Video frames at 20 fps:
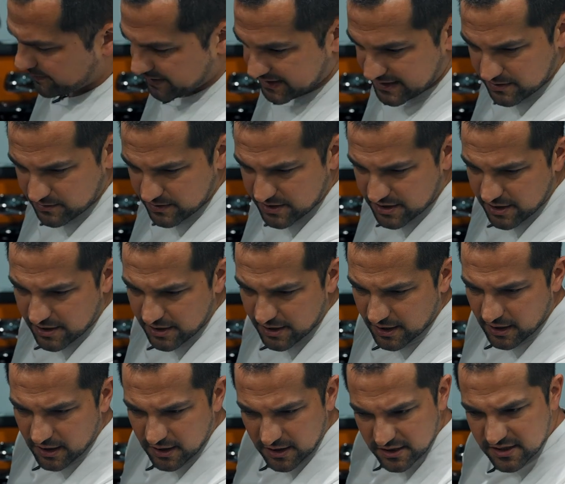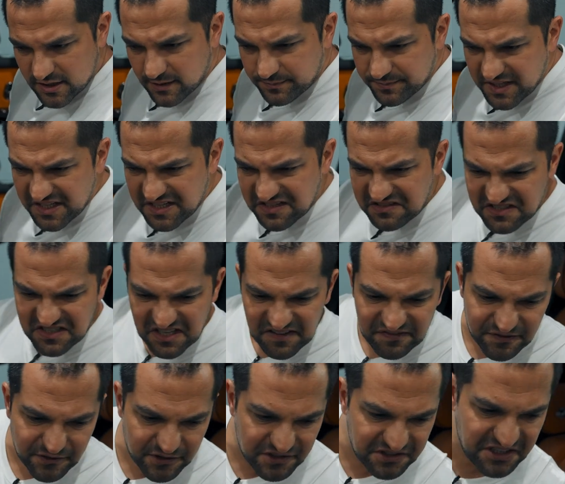but this was something
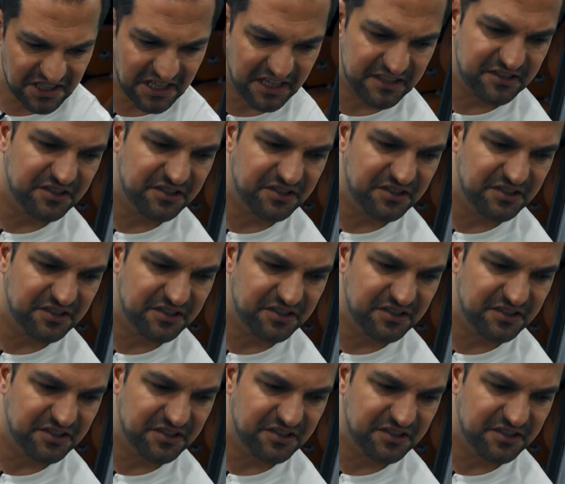different that I